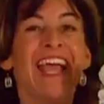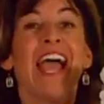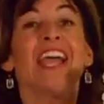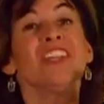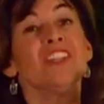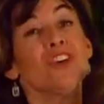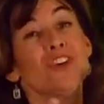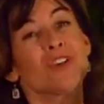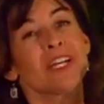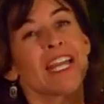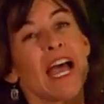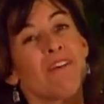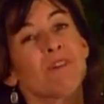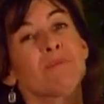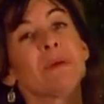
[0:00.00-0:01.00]
And you can
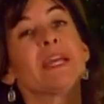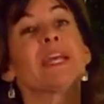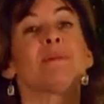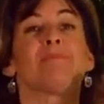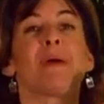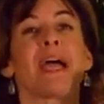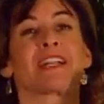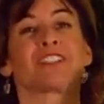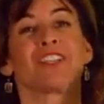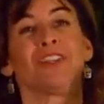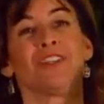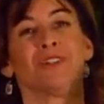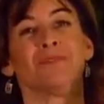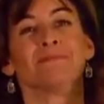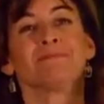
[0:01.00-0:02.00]
have a big impact
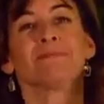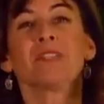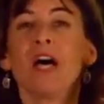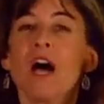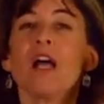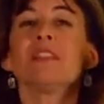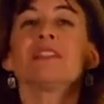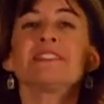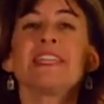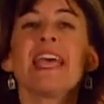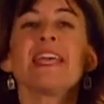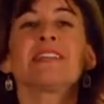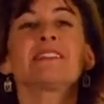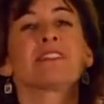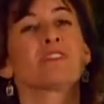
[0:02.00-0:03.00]
too. All it
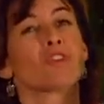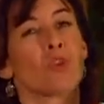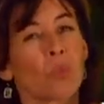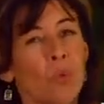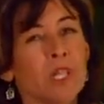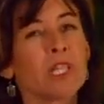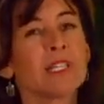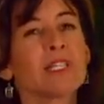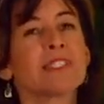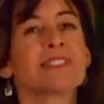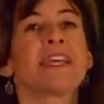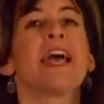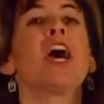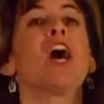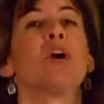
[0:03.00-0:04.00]
takes is a willingness
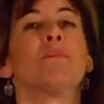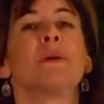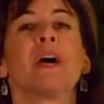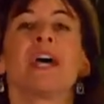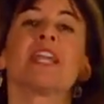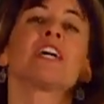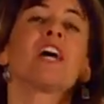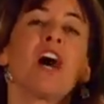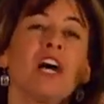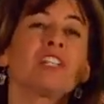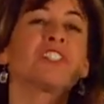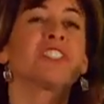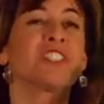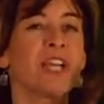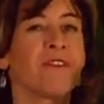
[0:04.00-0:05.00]
to help and a
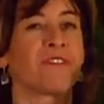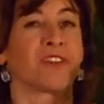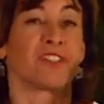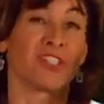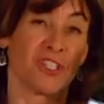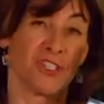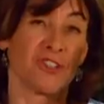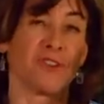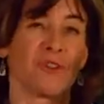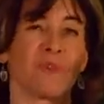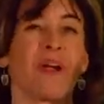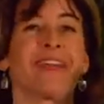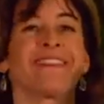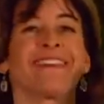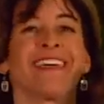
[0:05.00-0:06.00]
conscious effort to do the
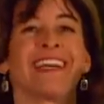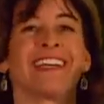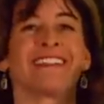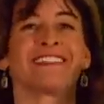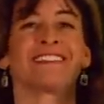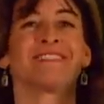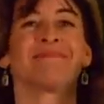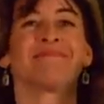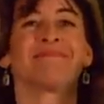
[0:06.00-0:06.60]
right things.